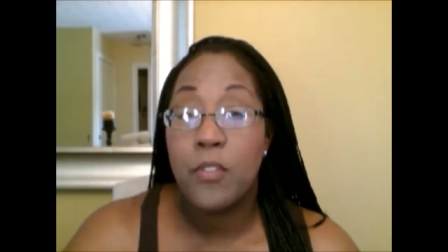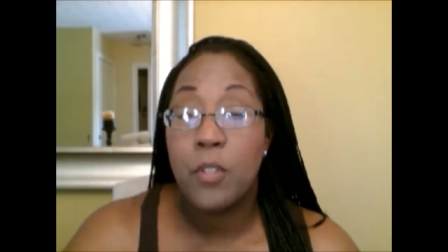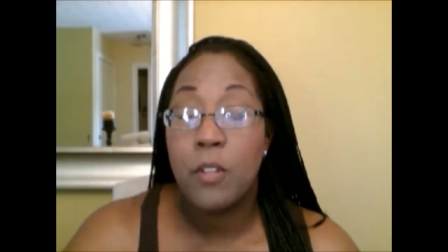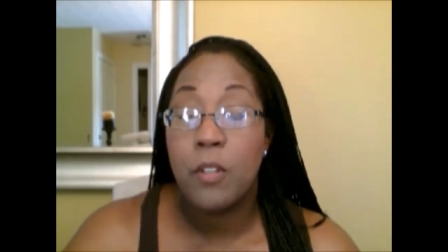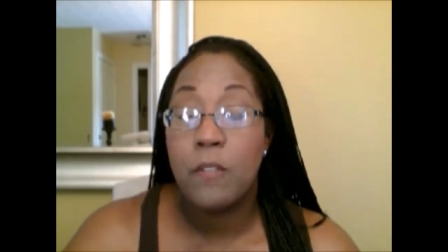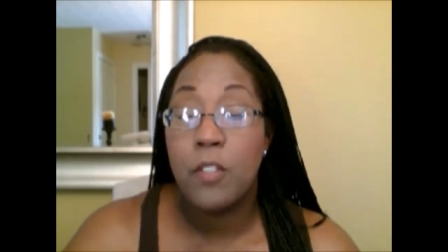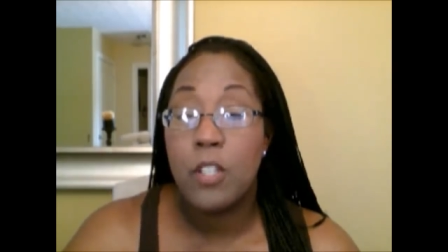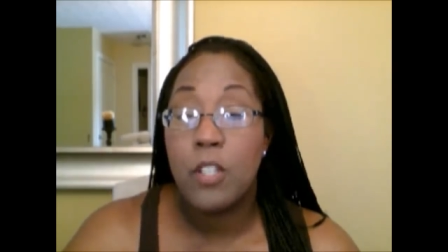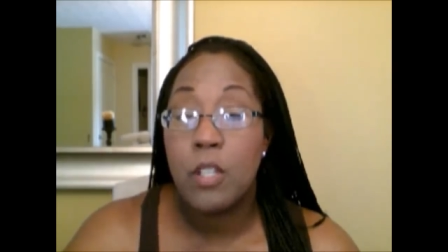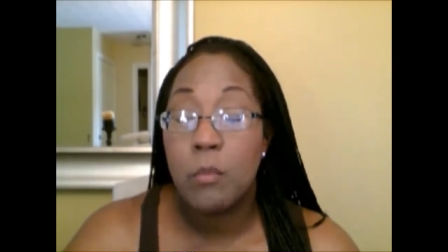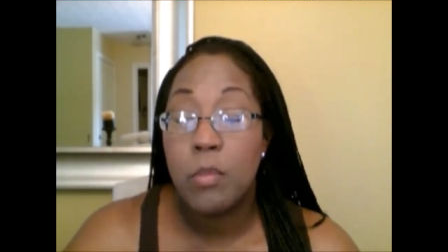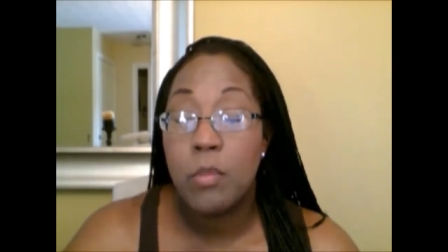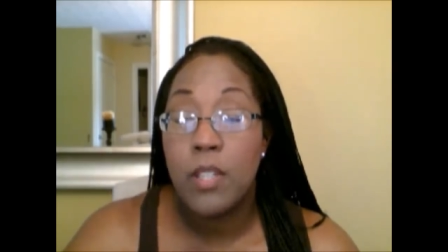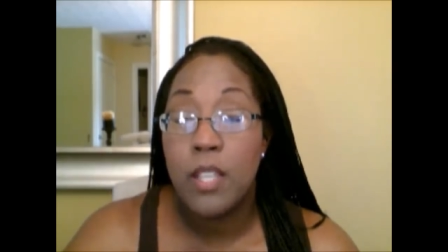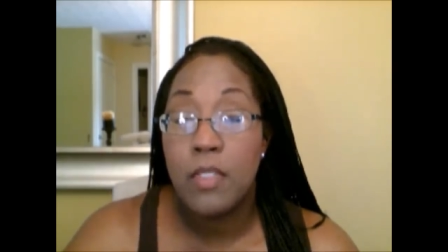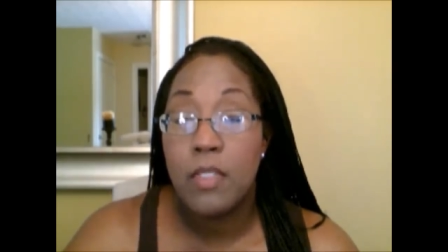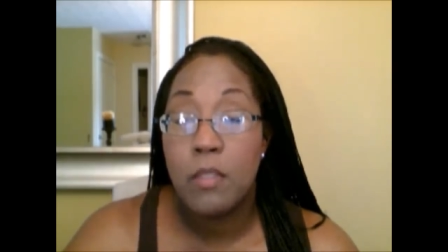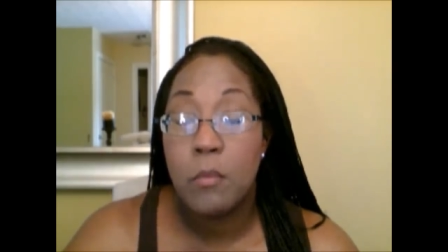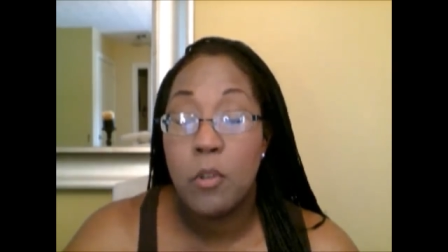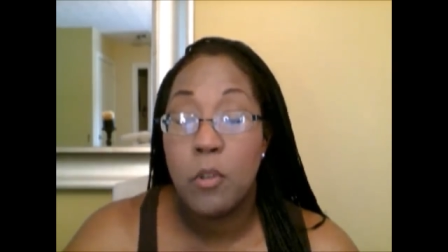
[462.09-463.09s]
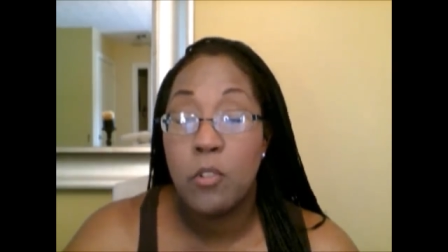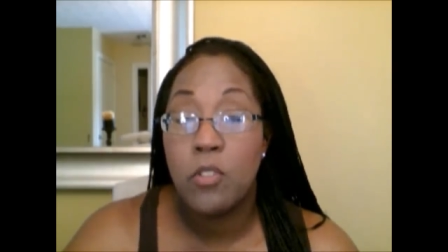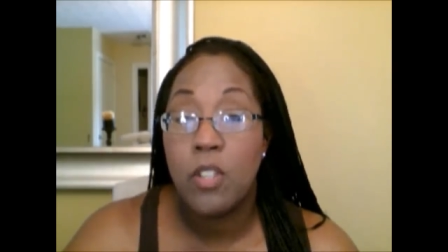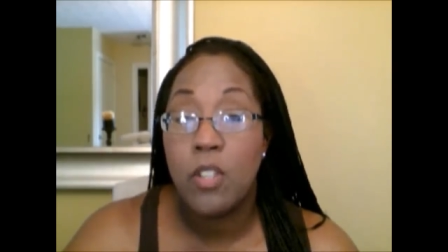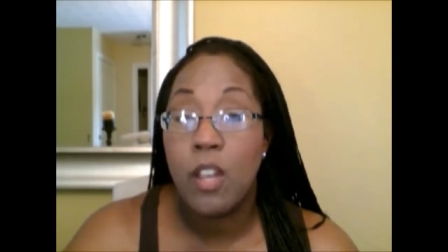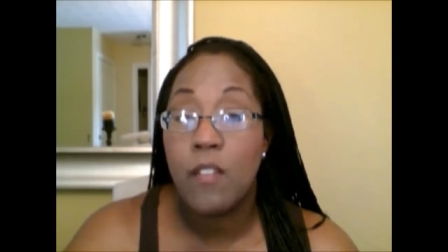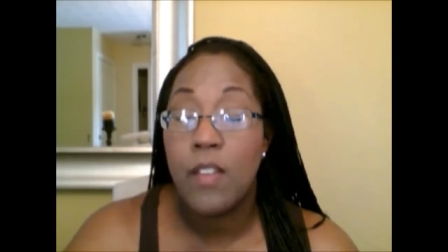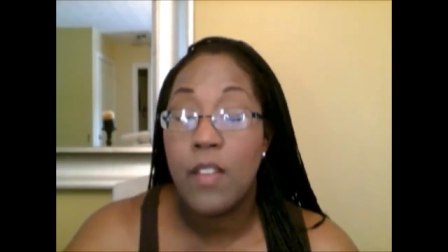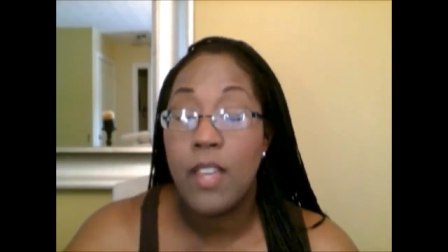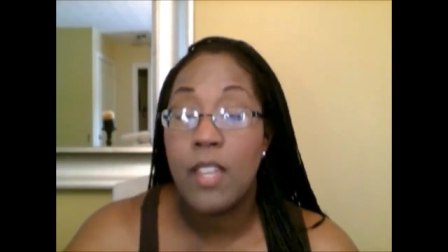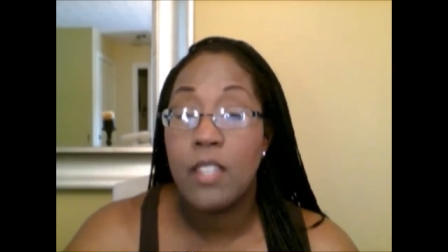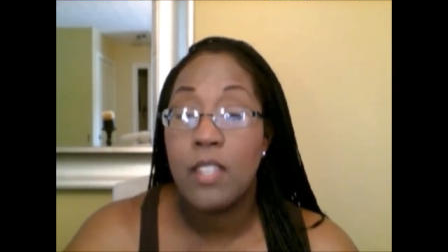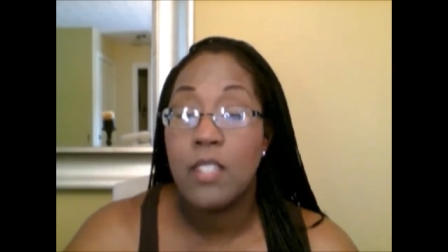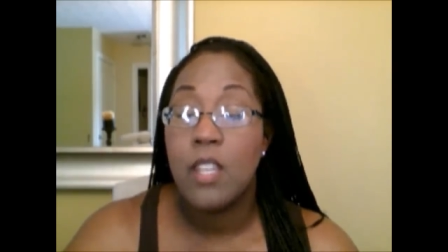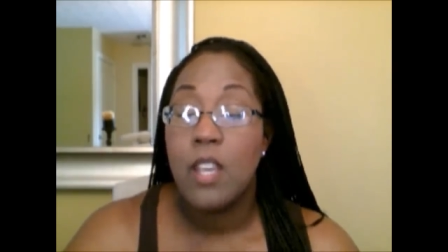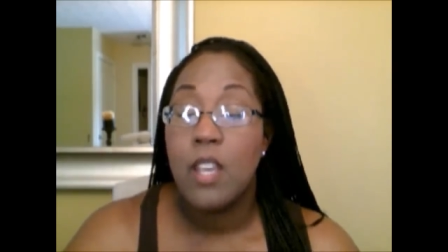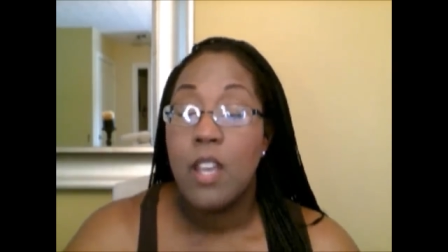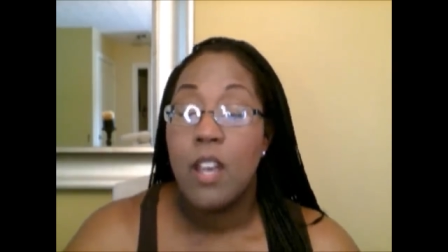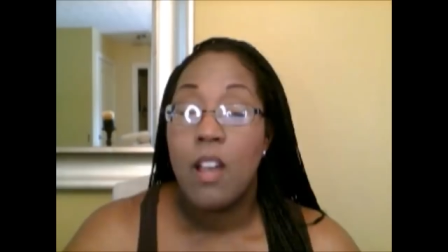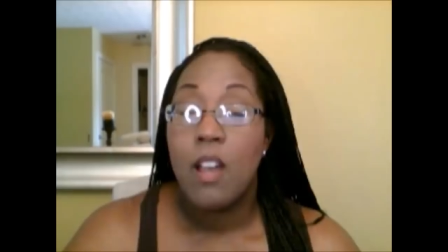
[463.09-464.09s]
So if you complete the most surveys